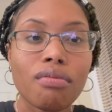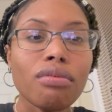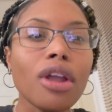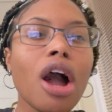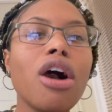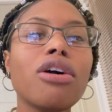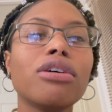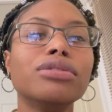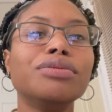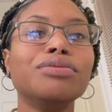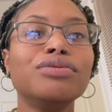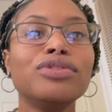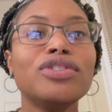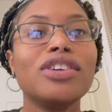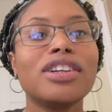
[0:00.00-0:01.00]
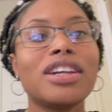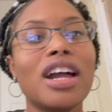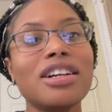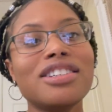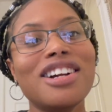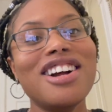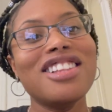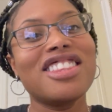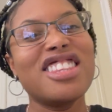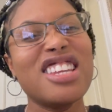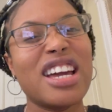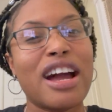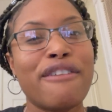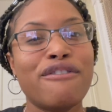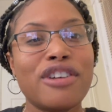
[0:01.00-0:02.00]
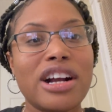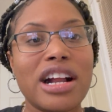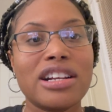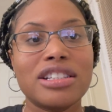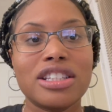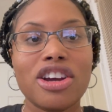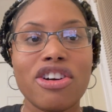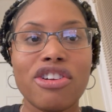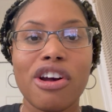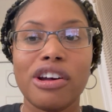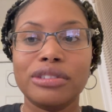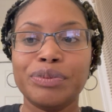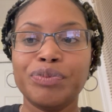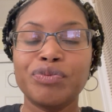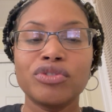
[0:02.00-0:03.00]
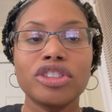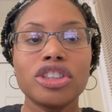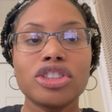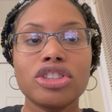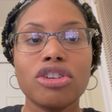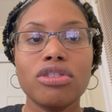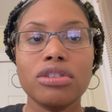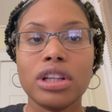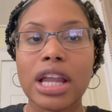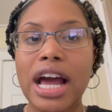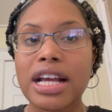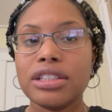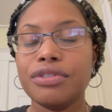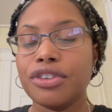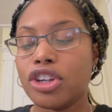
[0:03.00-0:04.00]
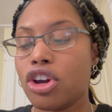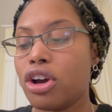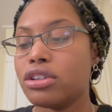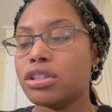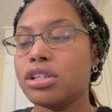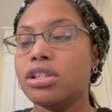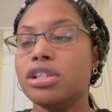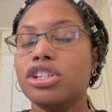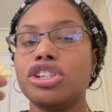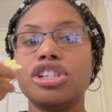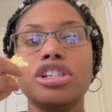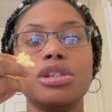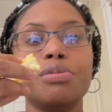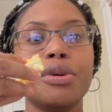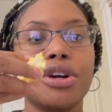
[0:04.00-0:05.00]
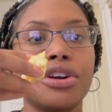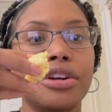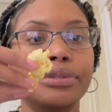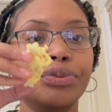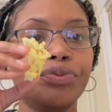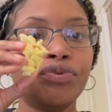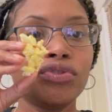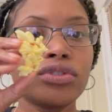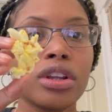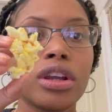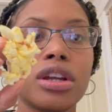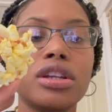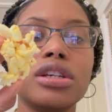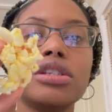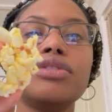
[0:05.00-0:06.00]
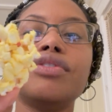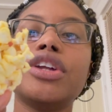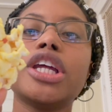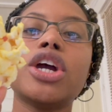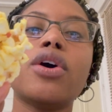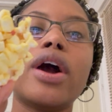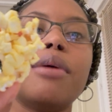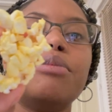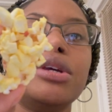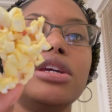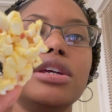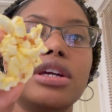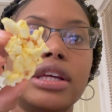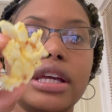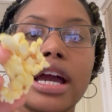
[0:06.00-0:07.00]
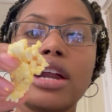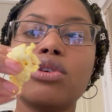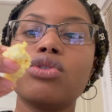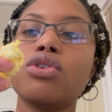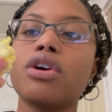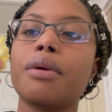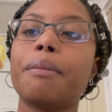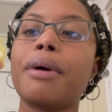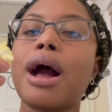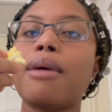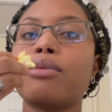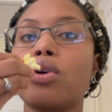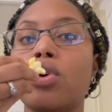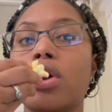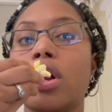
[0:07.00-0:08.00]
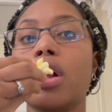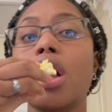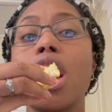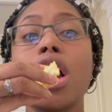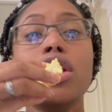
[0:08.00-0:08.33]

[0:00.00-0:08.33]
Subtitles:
Oh, that's the other thing I forgot to tell y'all. So last video I was eating a cheeseburger. This video I'm eating kettle corn popcorn.